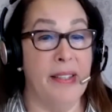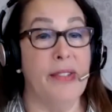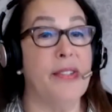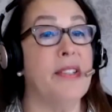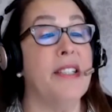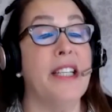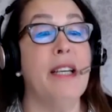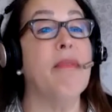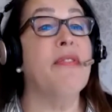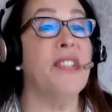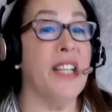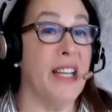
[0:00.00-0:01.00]
there's a team
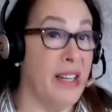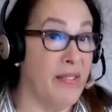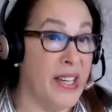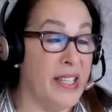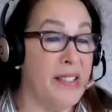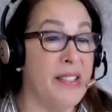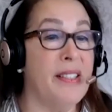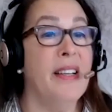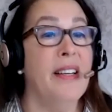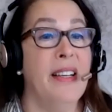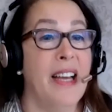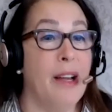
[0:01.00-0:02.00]
of 10 of us,
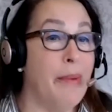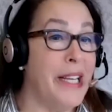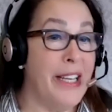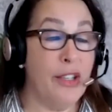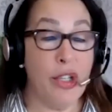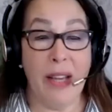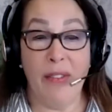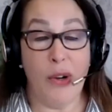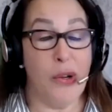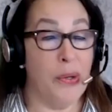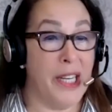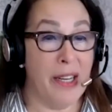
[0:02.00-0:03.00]
and we each have
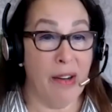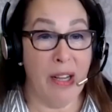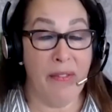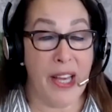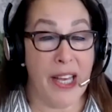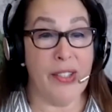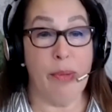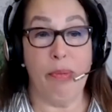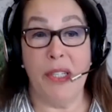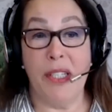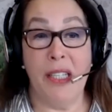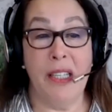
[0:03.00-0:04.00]
our own area of
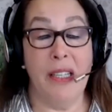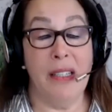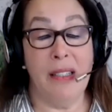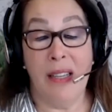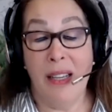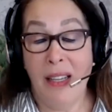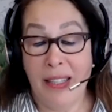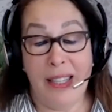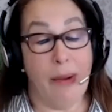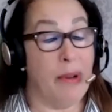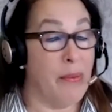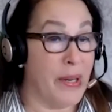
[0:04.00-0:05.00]
expertise
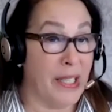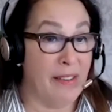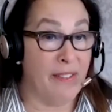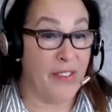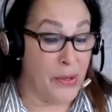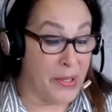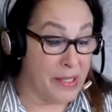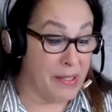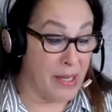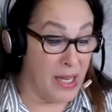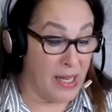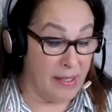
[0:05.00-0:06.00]
that we really focus
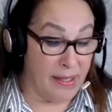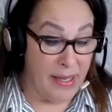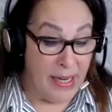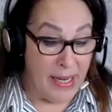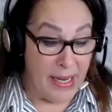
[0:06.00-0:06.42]
in.